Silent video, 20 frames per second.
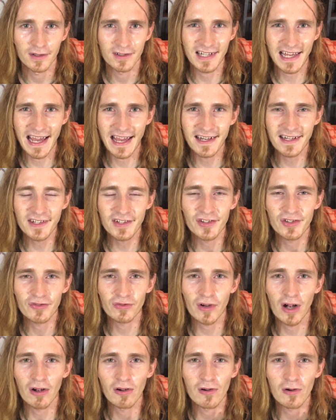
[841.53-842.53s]
to any
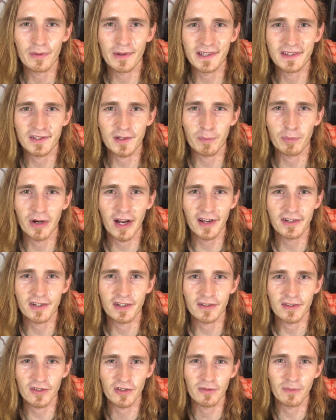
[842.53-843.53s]
struggle with
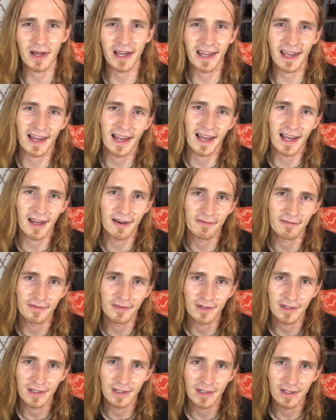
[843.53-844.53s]
depression that you might have.
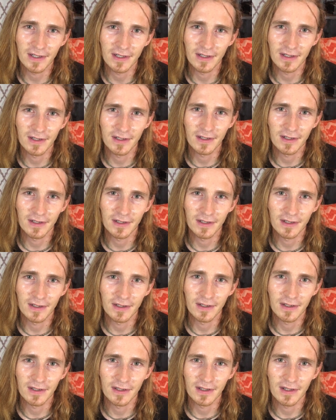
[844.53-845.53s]

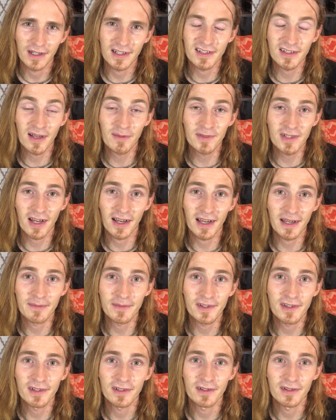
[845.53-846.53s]
And
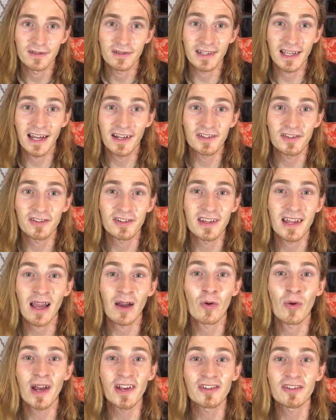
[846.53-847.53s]
sometimes the answer to
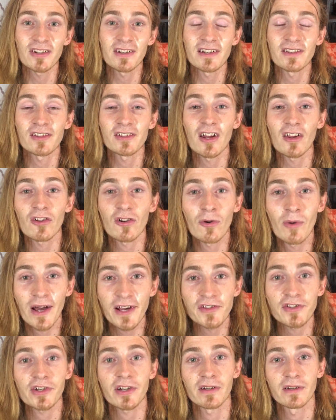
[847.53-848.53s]
that question is another
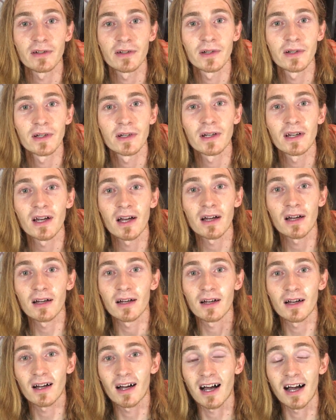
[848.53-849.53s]
question.
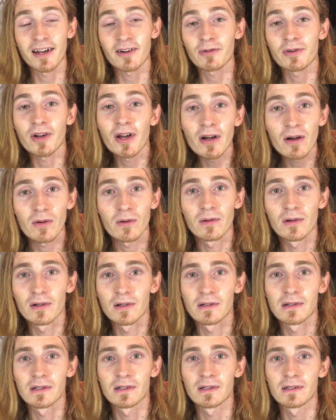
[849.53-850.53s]
I don't know.
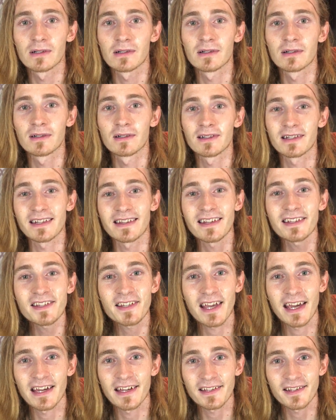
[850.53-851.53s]
And in
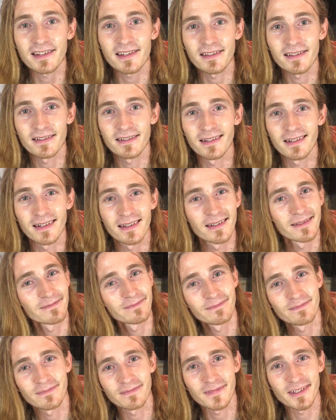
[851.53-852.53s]
this case,
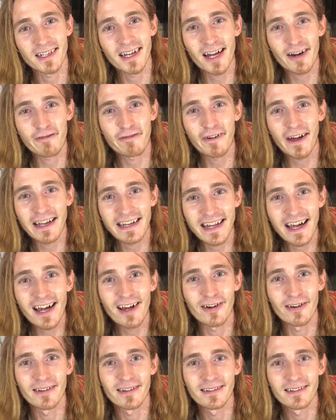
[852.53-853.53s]
you got to find
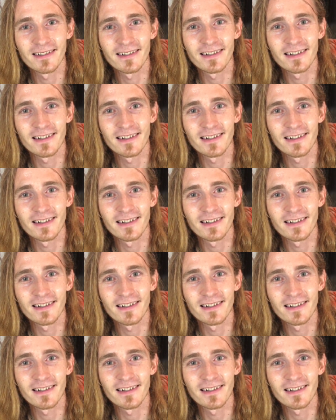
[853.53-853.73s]
out.